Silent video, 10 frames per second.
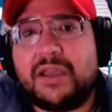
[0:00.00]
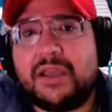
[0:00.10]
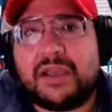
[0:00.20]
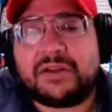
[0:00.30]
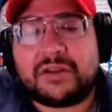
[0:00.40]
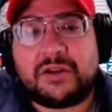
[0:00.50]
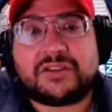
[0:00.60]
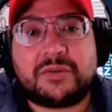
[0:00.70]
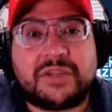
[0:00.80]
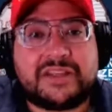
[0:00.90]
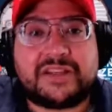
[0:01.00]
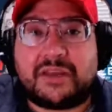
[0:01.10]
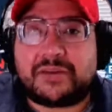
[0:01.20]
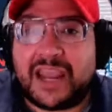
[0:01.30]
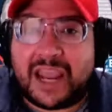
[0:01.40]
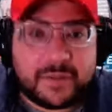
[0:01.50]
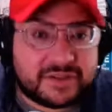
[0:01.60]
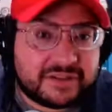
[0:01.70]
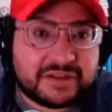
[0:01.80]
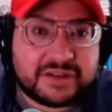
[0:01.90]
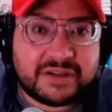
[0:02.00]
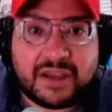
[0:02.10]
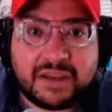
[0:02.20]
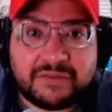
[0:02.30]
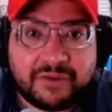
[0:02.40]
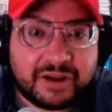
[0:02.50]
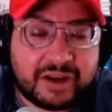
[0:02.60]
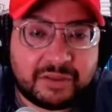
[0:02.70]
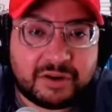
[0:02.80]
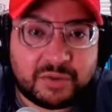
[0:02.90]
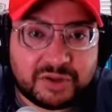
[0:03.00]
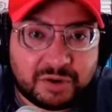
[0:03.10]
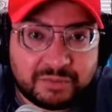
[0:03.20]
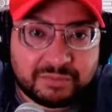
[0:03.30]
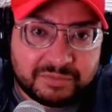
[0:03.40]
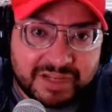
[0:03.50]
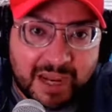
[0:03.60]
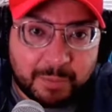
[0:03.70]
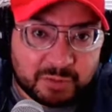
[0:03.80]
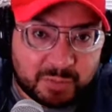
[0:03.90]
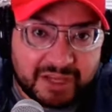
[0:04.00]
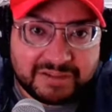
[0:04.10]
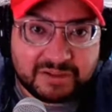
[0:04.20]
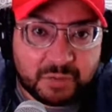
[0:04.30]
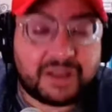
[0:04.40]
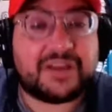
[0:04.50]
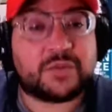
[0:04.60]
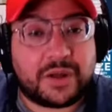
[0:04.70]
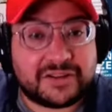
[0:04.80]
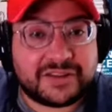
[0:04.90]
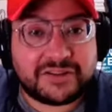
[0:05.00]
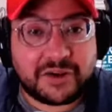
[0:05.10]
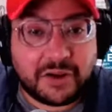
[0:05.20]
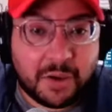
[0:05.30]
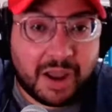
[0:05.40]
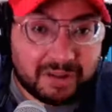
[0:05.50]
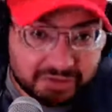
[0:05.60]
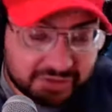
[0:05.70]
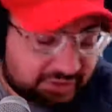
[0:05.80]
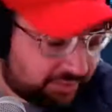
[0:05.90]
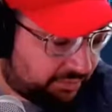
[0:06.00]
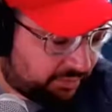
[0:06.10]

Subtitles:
And you can also link to other campuses and find out their return to campus plans as well as San Antonio Colleges.